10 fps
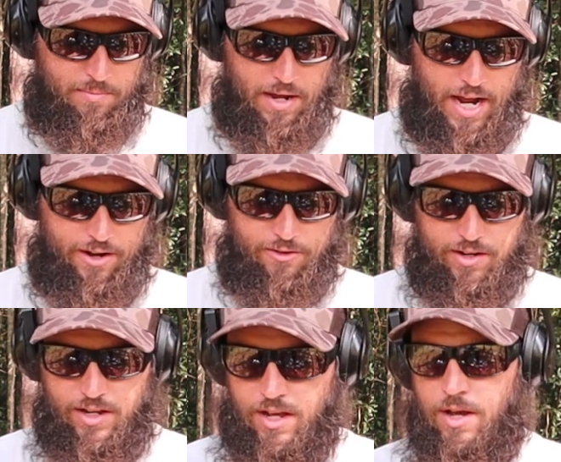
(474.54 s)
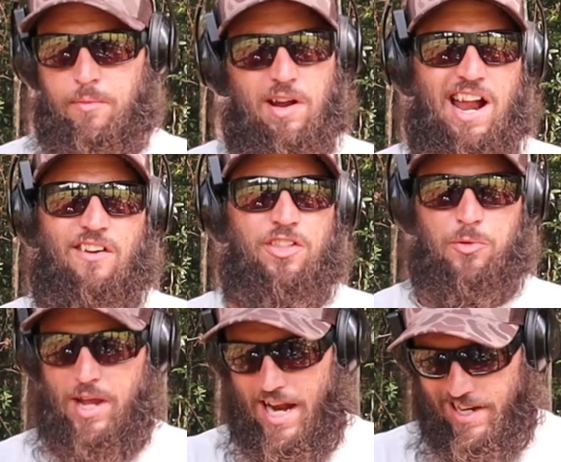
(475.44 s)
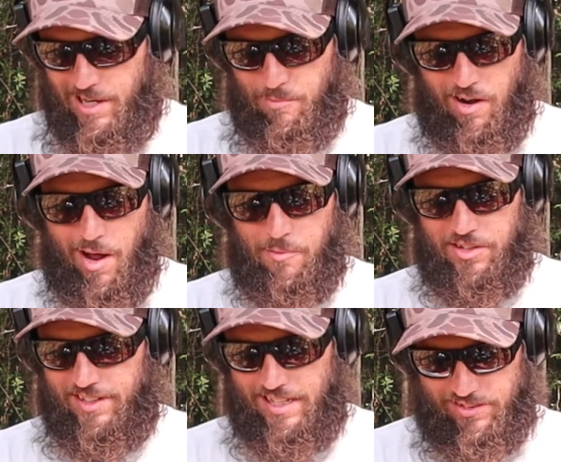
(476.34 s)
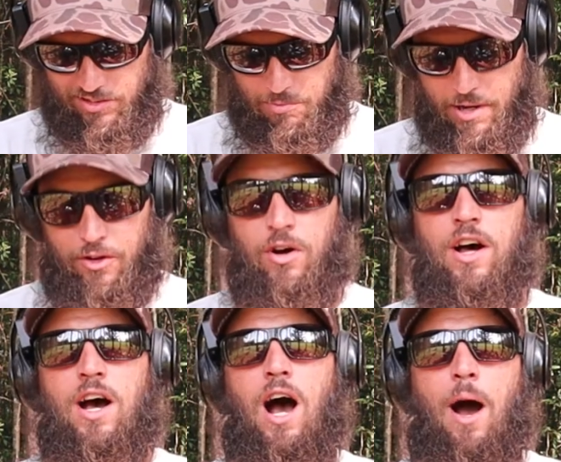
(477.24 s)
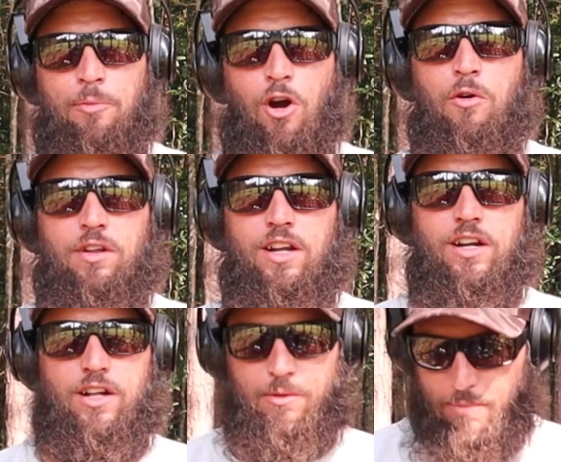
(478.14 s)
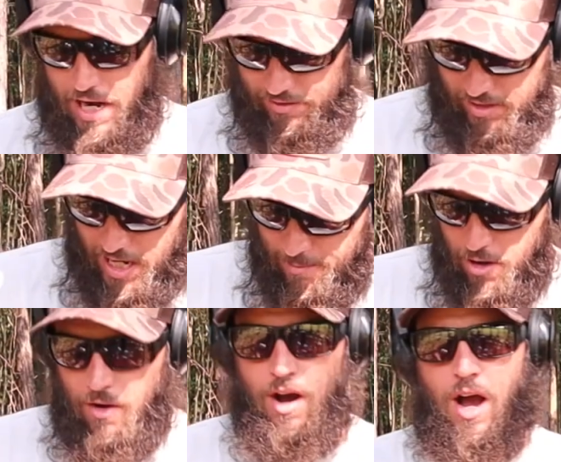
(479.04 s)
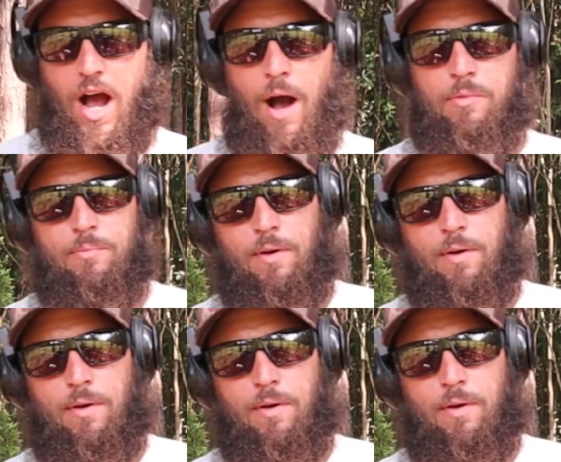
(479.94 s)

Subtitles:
the battery, but I don't think we had any problems. I think that's just mental. I'm going to get another box of ammo. I'll be